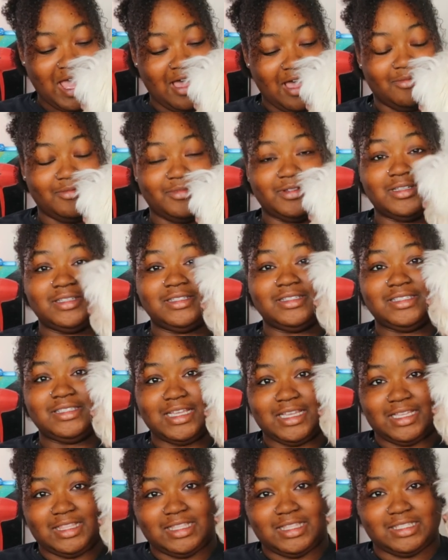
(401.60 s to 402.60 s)
I'm gonna
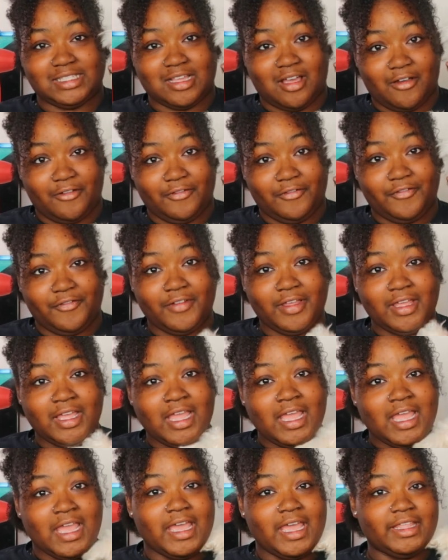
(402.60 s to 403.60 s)
take this off
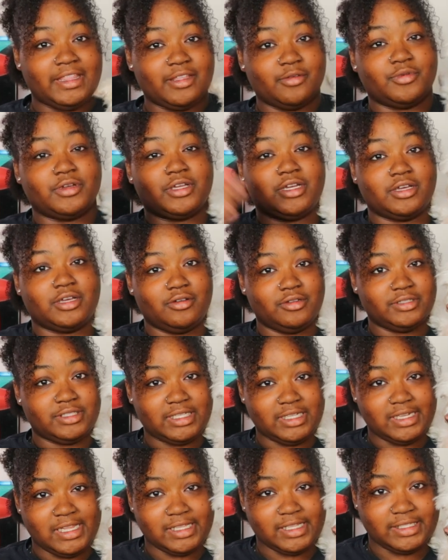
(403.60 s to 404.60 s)
and then we're gonna go on
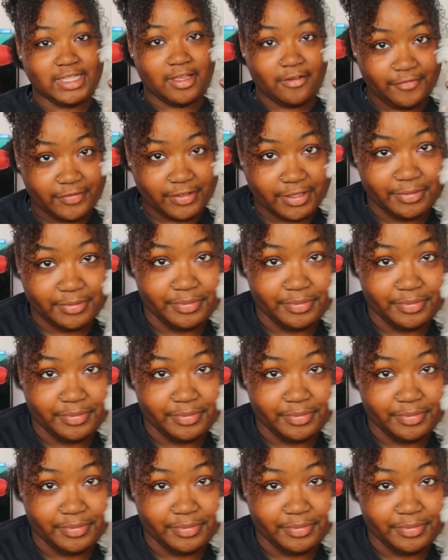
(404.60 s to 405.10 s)
to the next outfit.